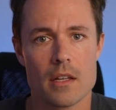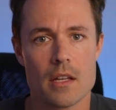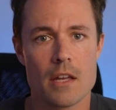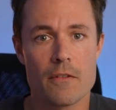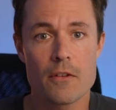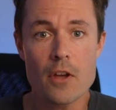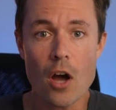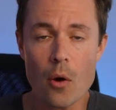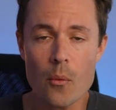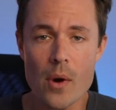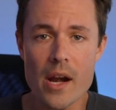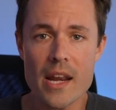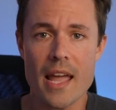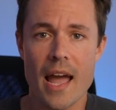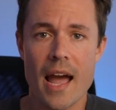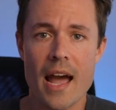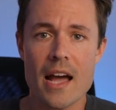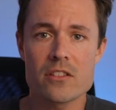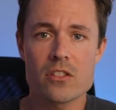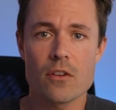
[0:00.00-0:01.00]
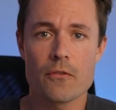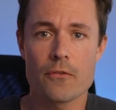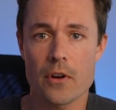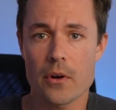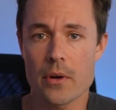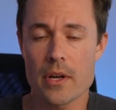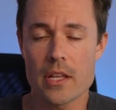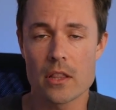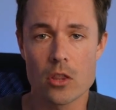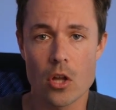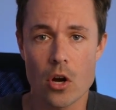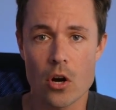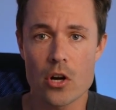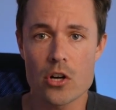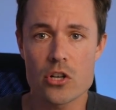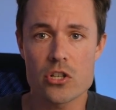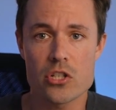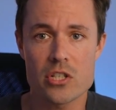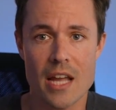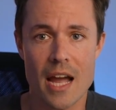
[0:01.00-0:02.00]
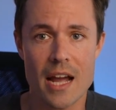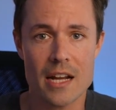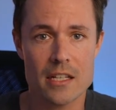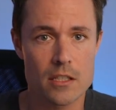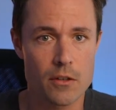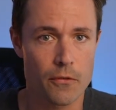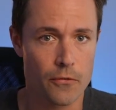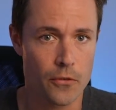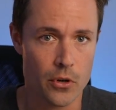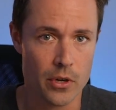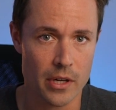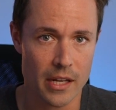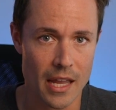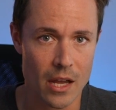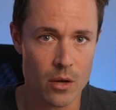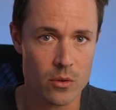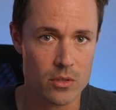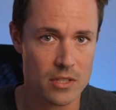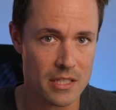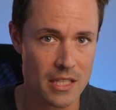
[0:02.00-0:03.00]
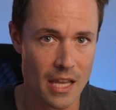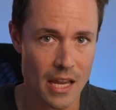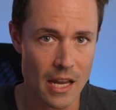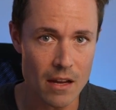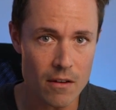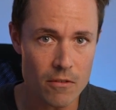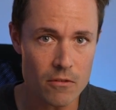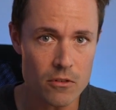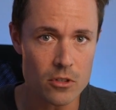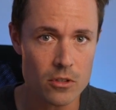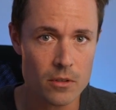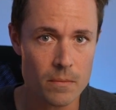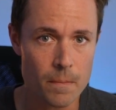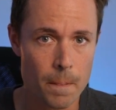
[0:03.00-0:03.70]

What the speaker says: If he already has a very large tax-deferred account saved,